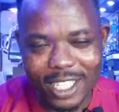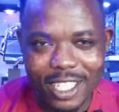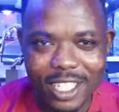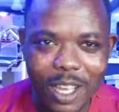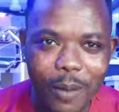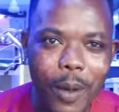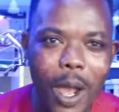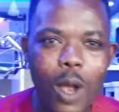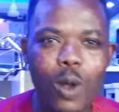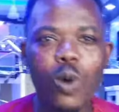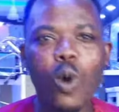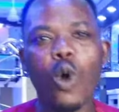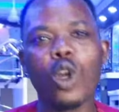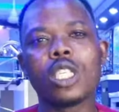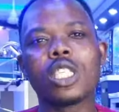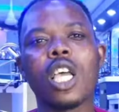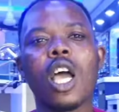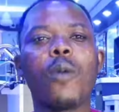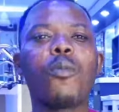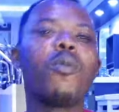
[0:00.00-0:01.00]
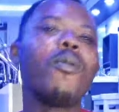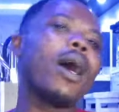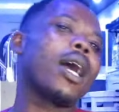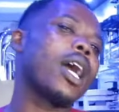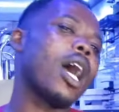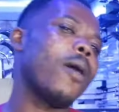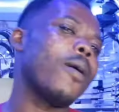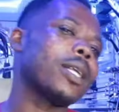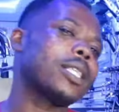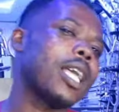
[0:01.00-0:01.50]
summer, coach
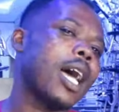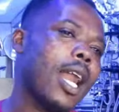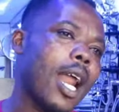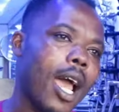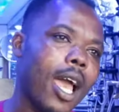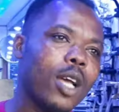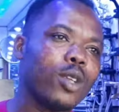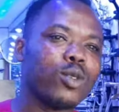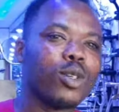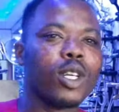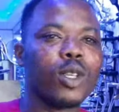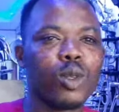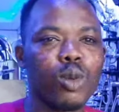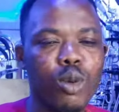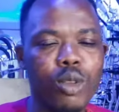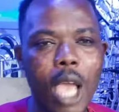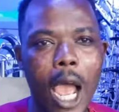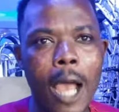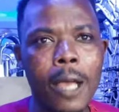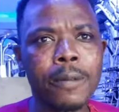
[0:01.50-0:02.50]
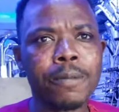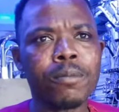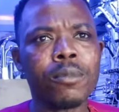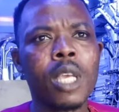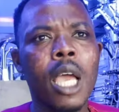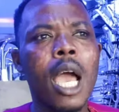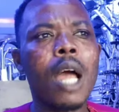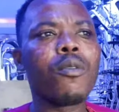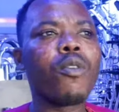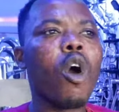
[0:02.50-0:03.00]
Abubakar Ouattara, and so the two there.
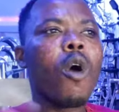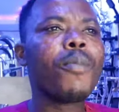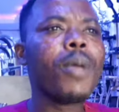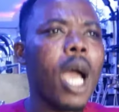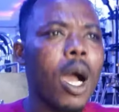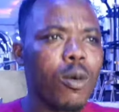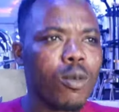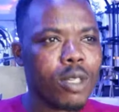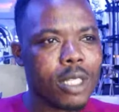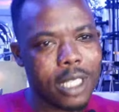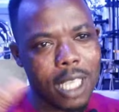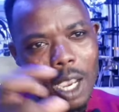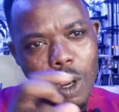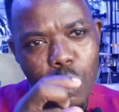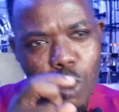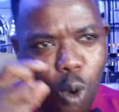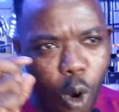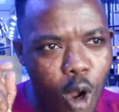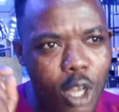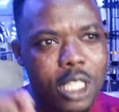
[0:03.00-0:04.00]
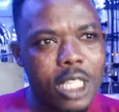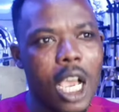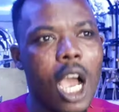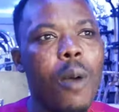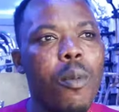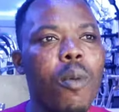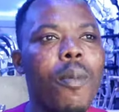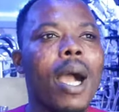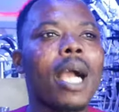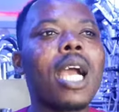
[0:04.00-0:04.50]
And Robian, who said, coach
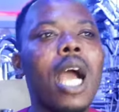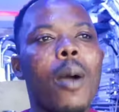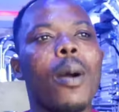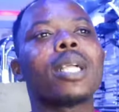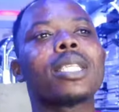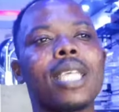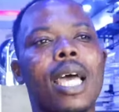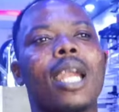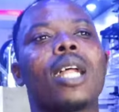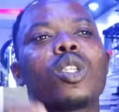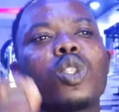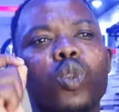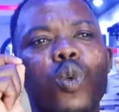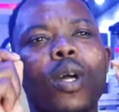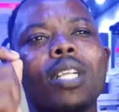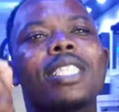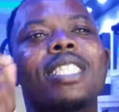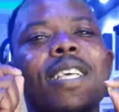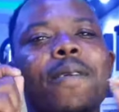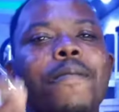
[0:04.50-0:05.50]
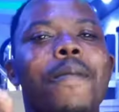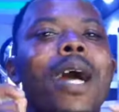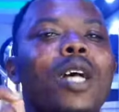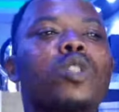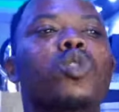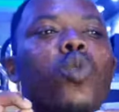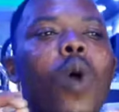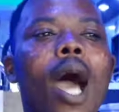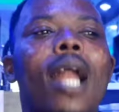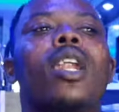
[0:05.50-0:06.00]
Abubakar Ouattara, 20 man
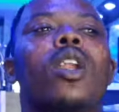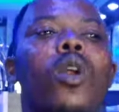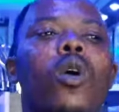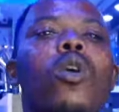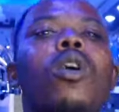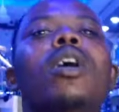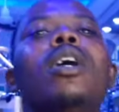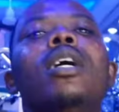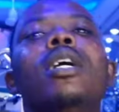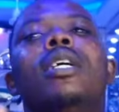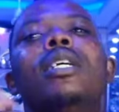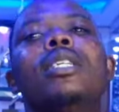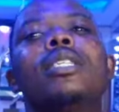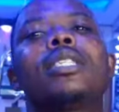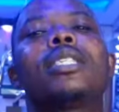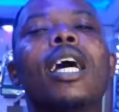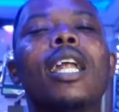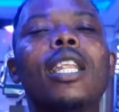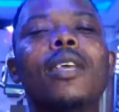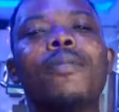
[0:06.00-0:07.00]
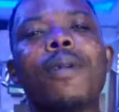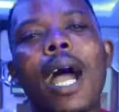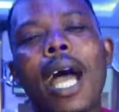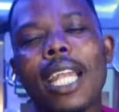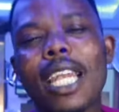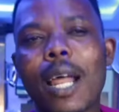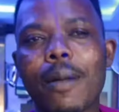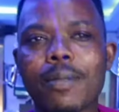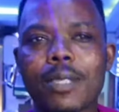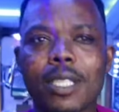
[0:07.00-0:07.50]
squad, you know, Salim
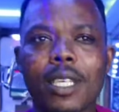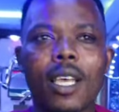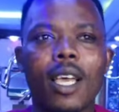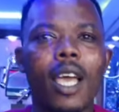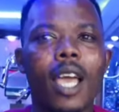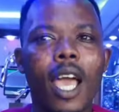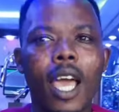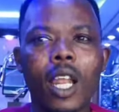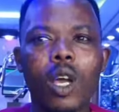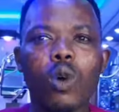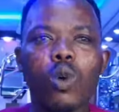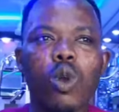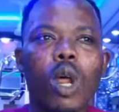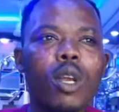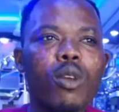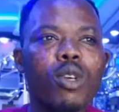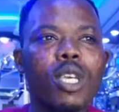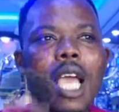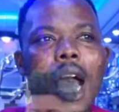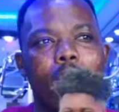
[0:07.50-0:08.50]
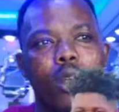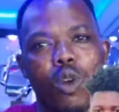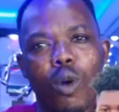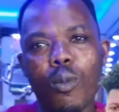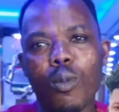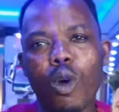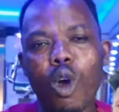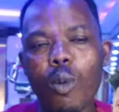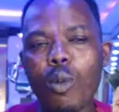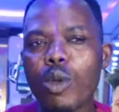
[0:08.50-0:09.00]
Adams, and a Credu Yadom,
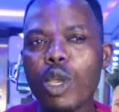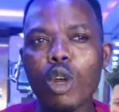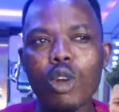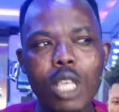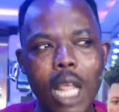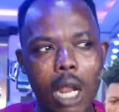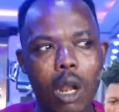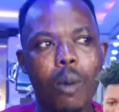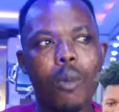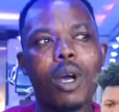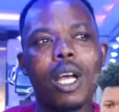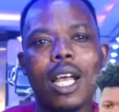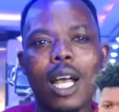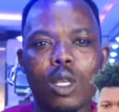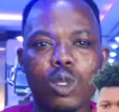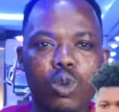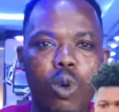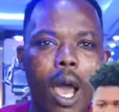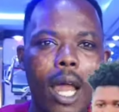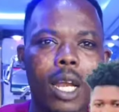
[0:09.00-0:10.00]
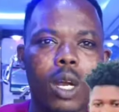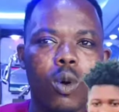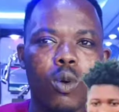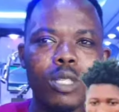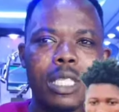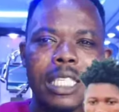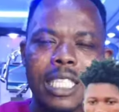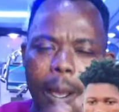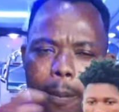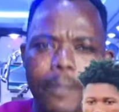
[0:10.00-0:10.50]
Omuya Naman squad, and
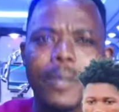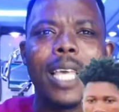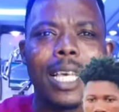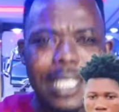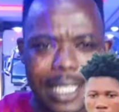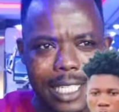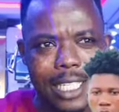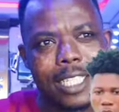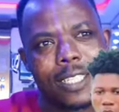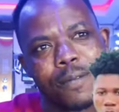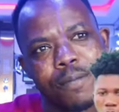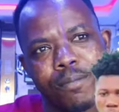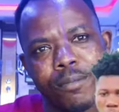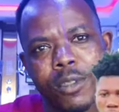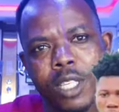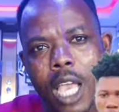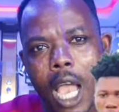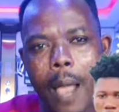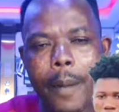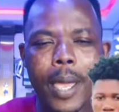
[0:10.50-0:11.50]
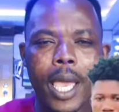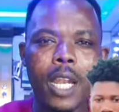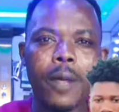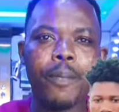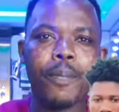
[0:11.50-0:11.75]
on Sambiasi. I'm at the